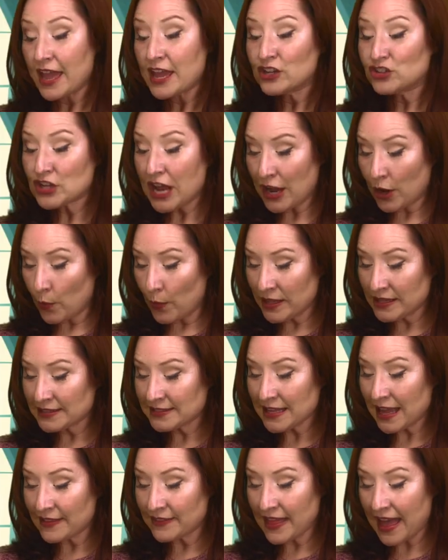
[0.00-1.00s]
Jack went
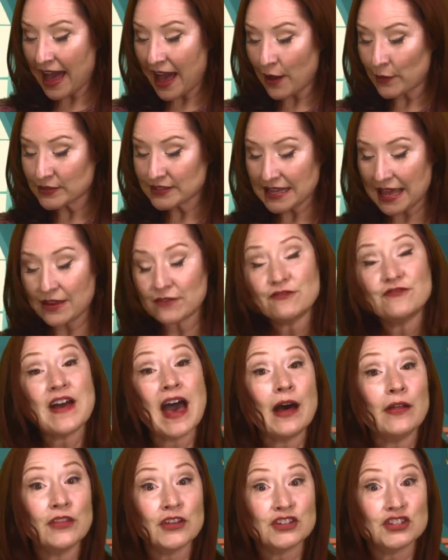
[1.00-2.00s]
inside the house and
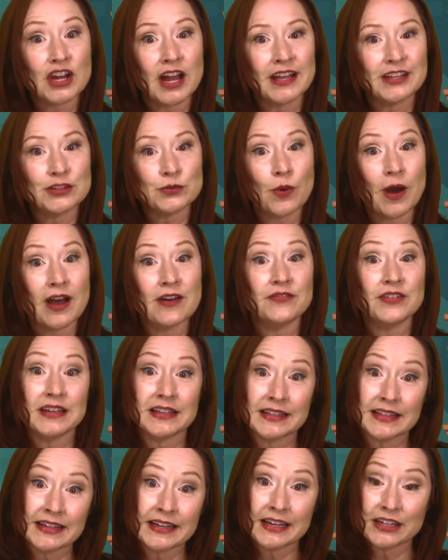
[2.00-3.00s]
found the giant's wife in
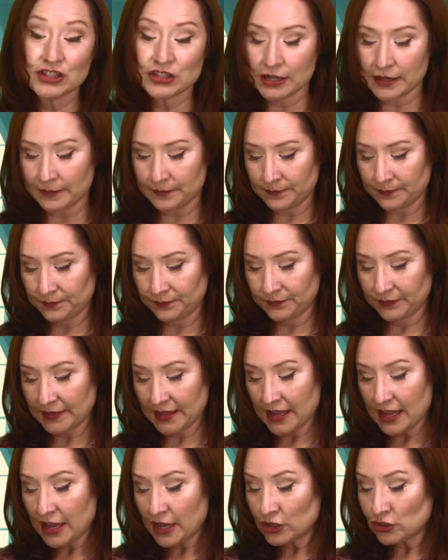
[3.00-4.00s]
the kitchen.
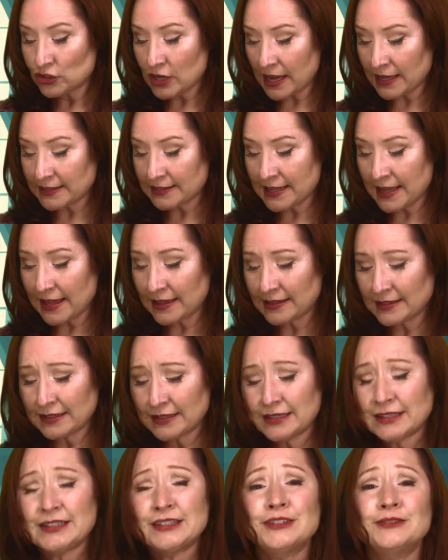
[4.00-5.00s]
Jack said,
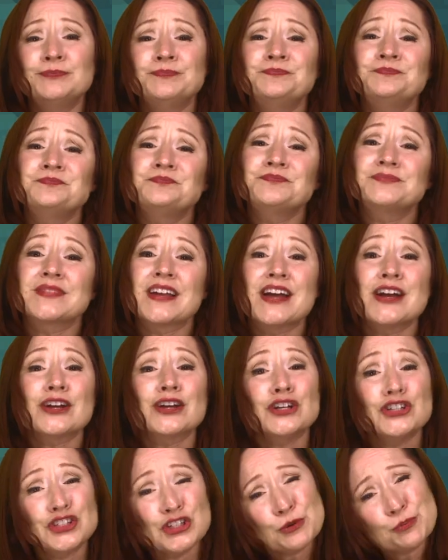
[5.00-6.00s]

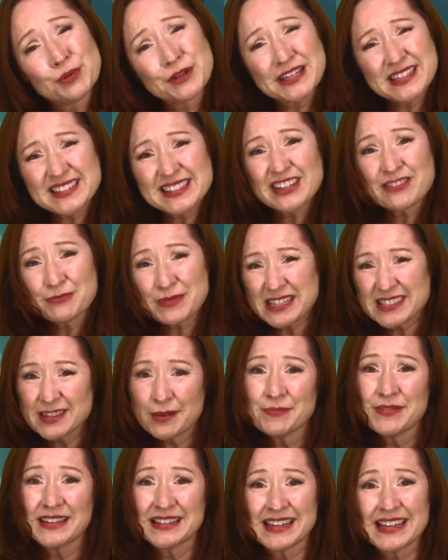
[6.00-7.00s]
"Could you please give me
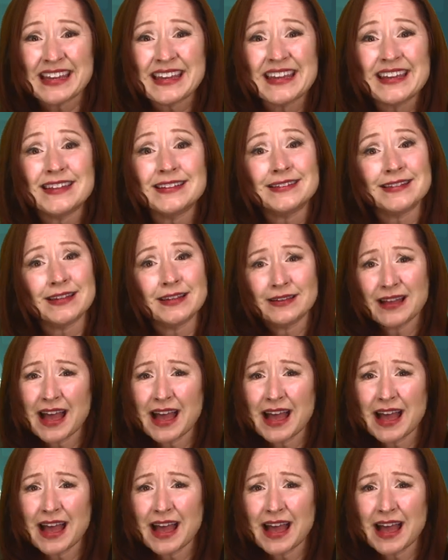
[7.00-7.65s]
something to eat?